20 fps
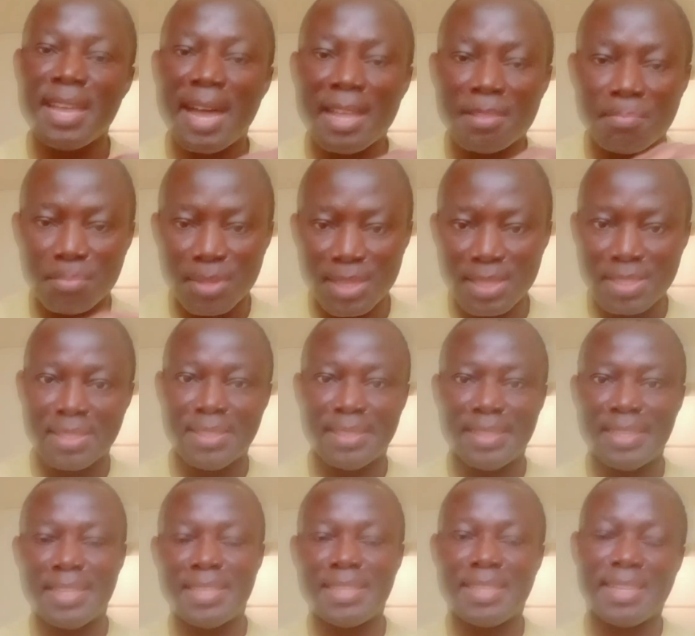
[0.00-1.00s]

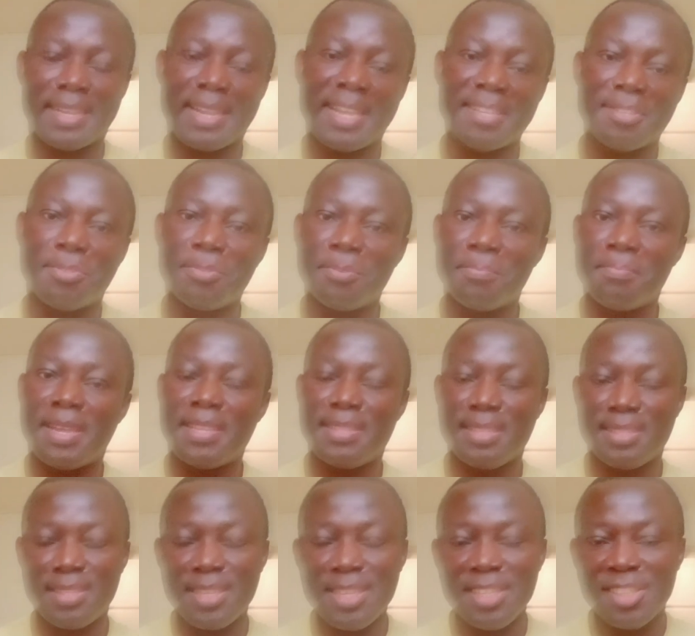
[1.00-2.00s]
administered in the classroom by the
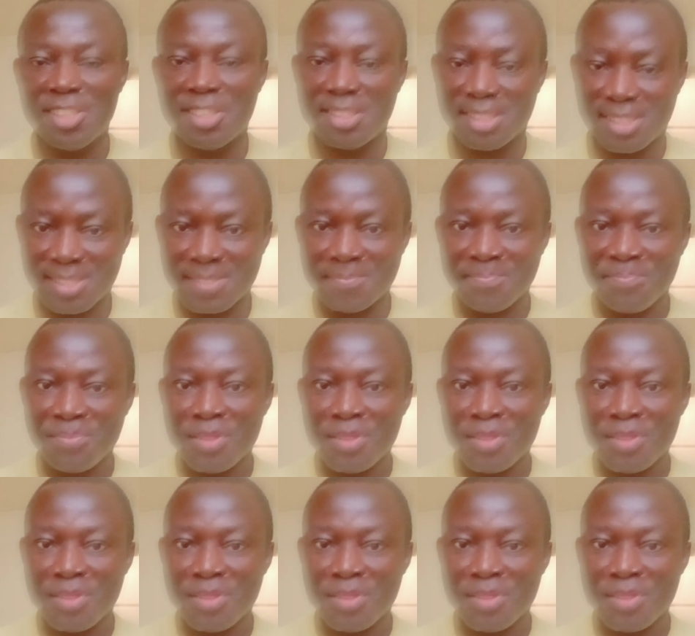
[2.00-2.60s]
teachers.